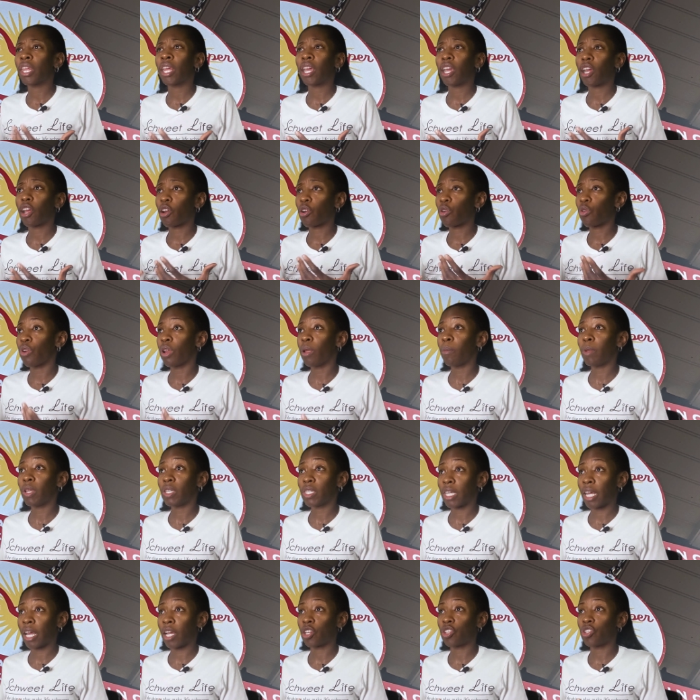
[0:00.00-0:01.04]
thick, creamy
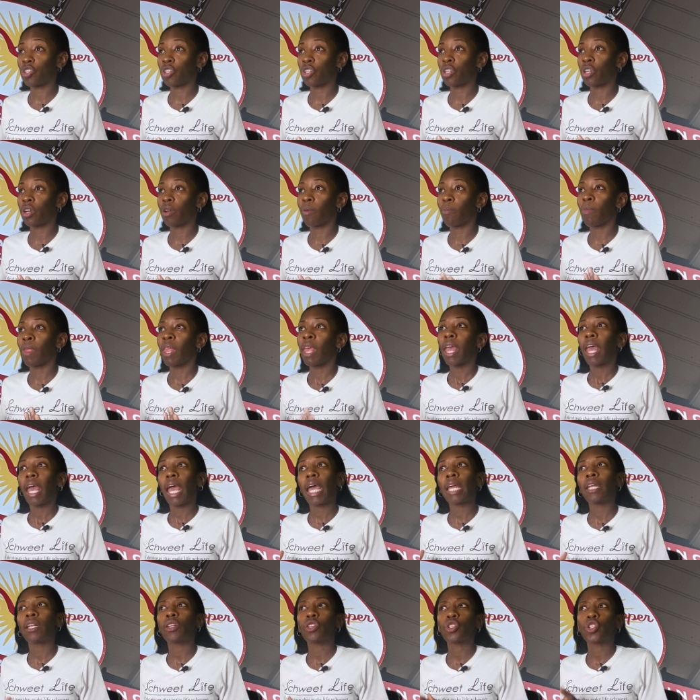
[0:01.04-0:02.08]
texture,
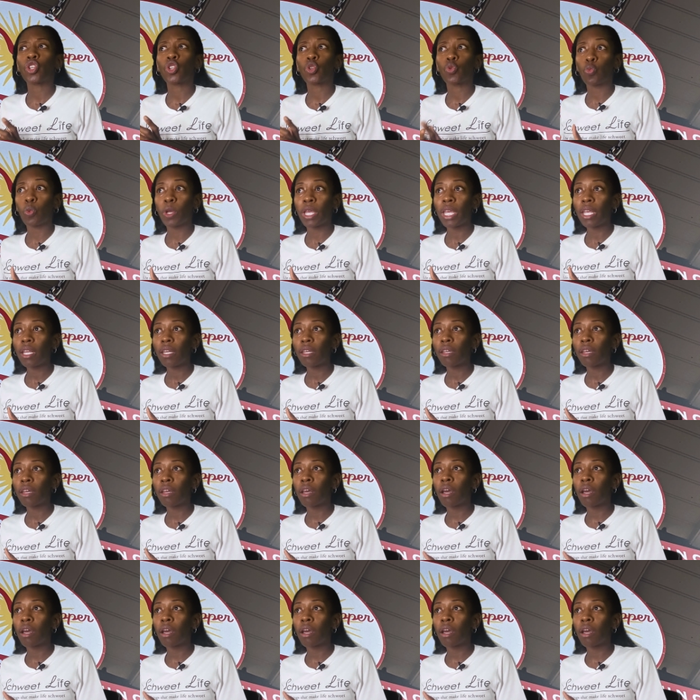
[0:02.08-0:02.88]
and it's sweet,